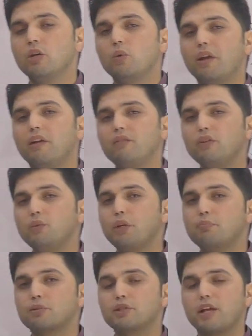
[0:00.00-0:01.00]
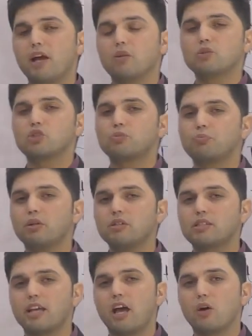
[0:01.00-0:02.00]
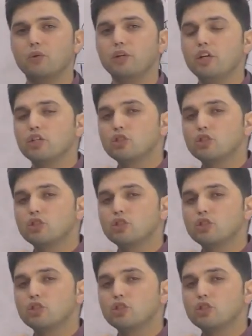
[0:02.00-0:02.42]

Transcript: whenever we pronounce p sound,